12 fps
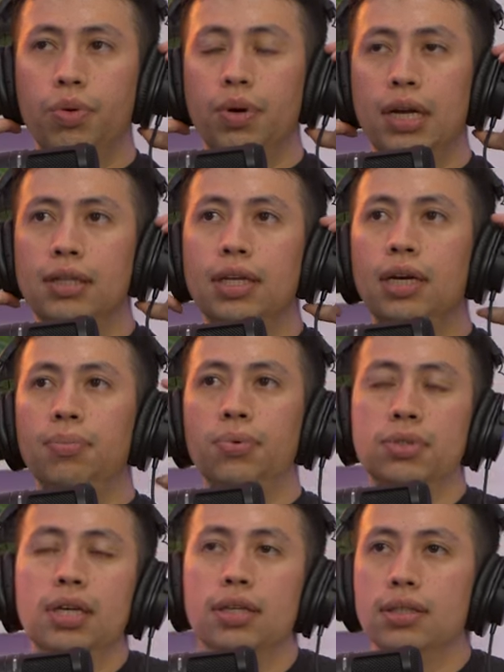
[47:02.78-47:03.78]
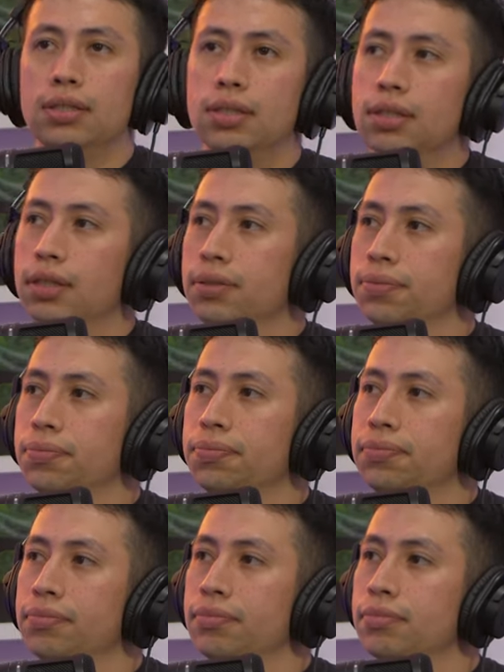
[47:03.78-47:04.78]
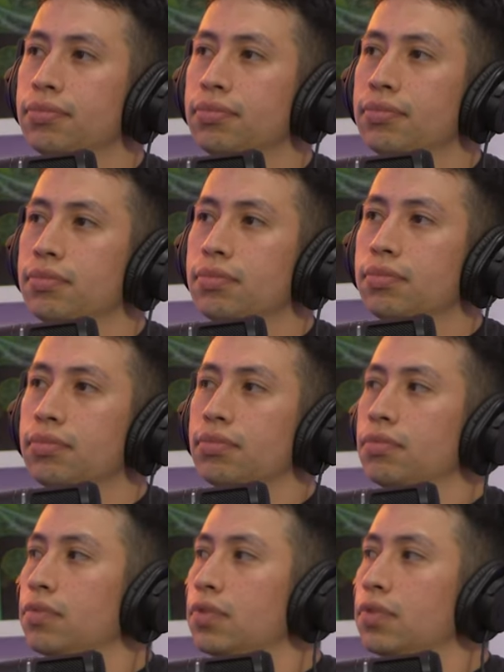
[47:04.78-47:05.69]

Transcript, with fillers: we were at that posada thing, didn't they? Uh, I